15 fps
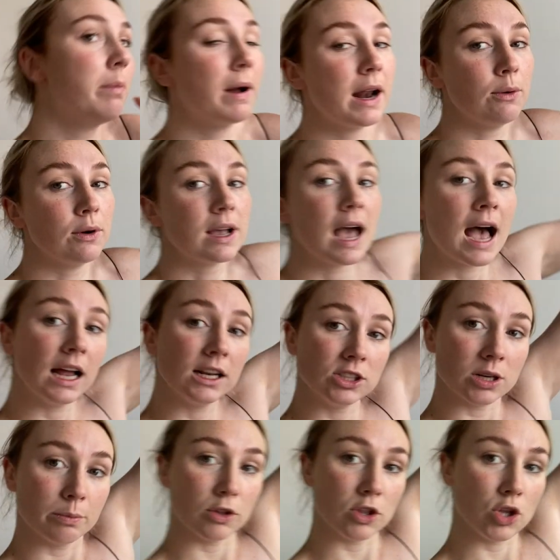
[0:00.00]
but I will catch
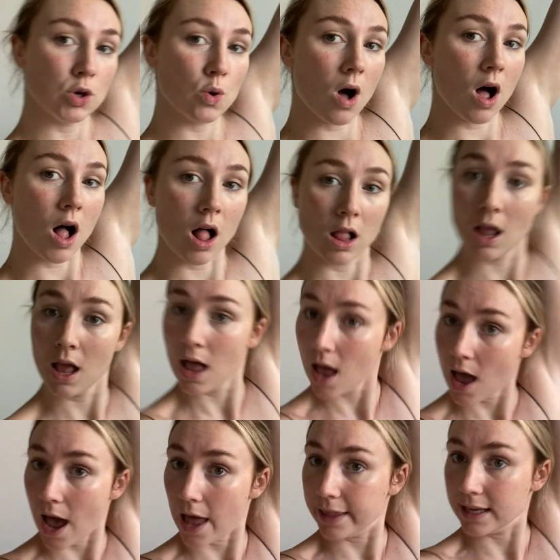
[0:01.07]
up with you all
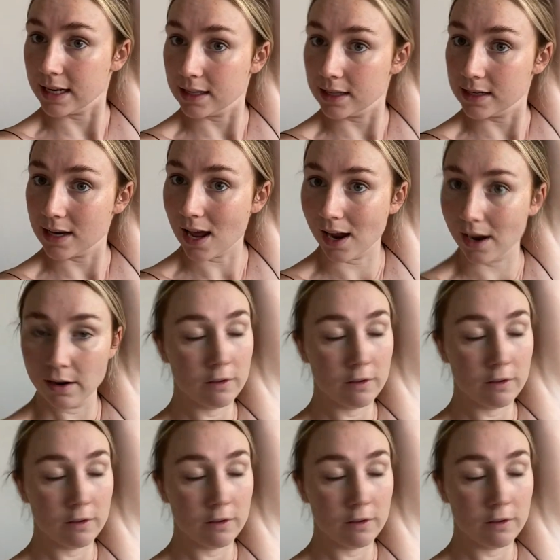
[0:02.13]
at the end of the day